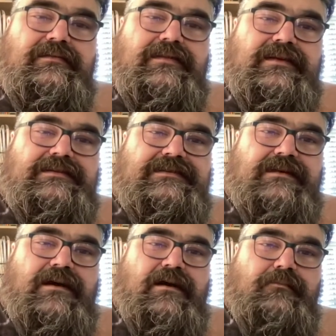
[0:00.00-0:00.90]
this
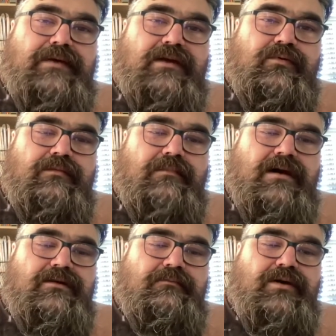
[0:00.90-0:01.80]
Penguin
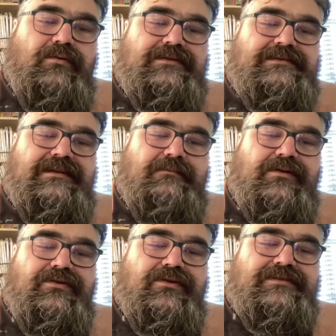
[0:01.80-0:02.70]
Modern Poets number
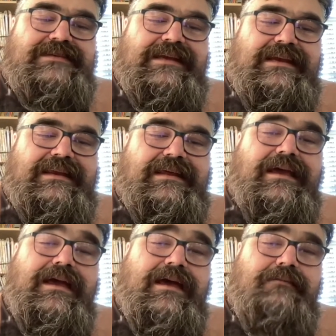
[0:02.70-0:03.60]
13,
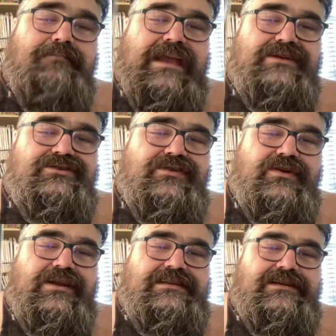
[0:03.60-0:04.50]
page
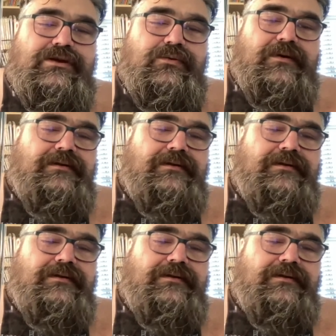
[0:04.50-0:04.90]
32.